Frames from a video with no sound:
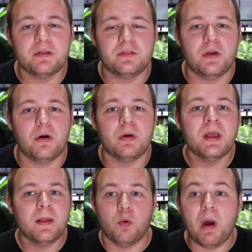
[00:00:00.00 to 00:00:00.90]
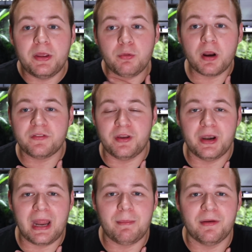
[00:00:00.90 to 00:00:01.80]
so while you are
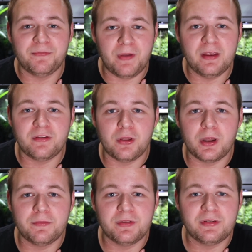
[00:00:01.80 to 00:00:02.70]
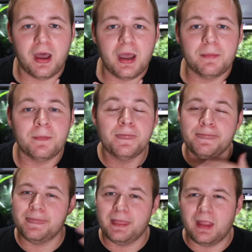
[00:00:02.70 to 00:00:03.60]
staring at my face a lot of the time,
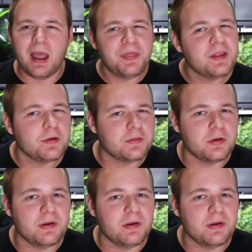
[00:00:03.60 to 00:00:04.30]
I think there's good